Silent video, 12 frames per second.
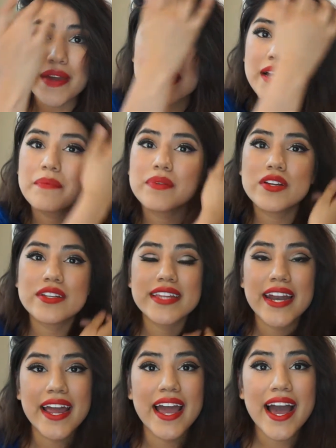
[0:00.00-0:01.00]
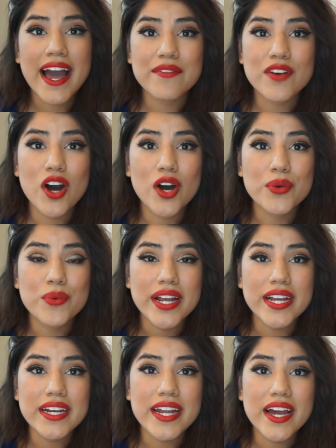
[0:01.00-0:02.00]
makeup look that I have on
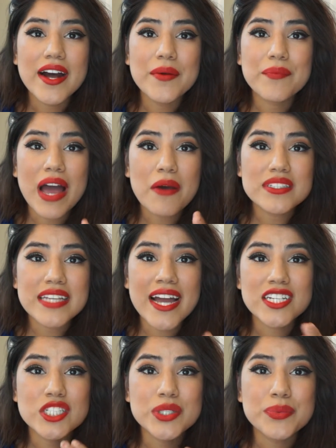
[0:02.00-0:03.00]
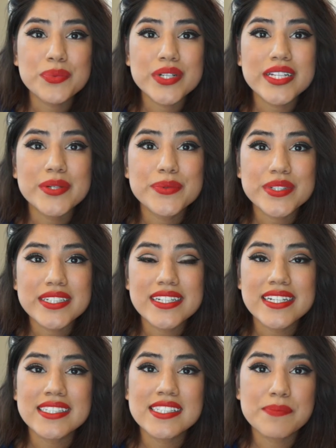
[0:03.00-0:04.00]
right now. I was actually
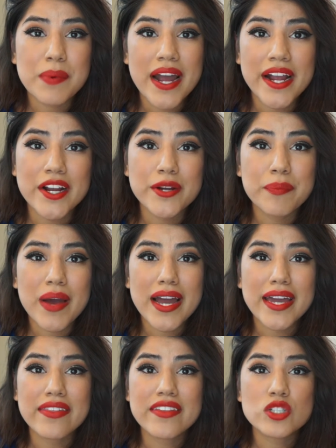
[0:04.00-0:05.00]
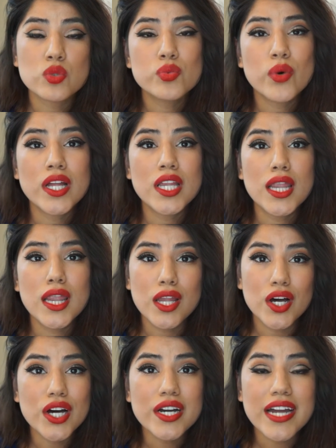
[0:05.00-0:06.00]
really inspired by this one
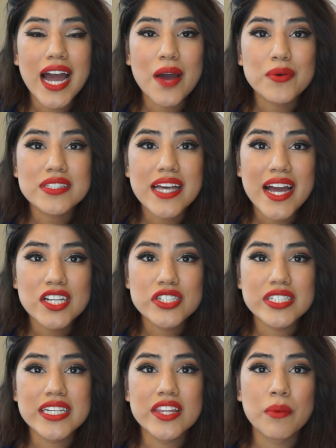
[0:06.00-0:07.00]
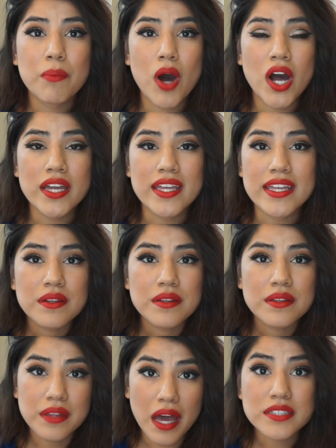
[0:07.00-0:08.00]
look. I was actually in the mall
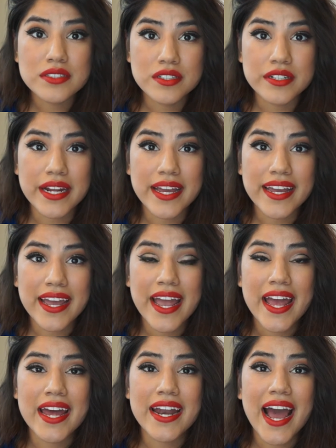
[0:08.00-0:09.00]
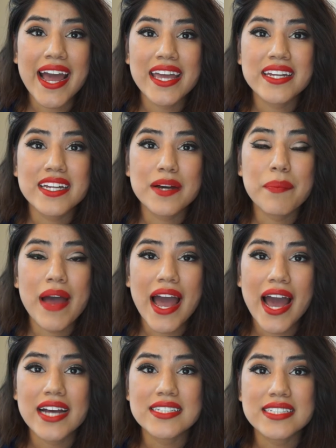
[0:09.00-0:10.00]
yesterday and I ended up
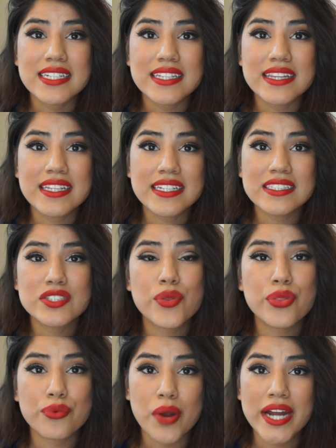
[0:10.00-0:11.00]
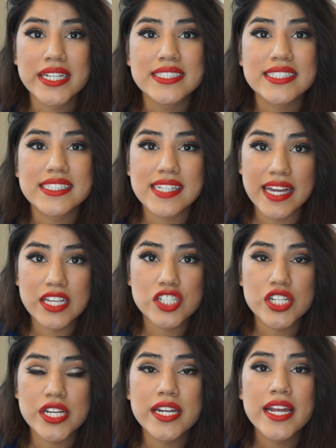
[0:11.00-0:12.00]
passing this threading
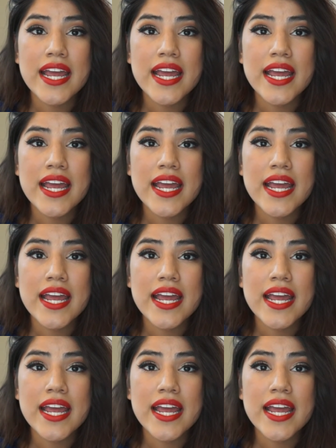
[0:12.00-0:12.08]
station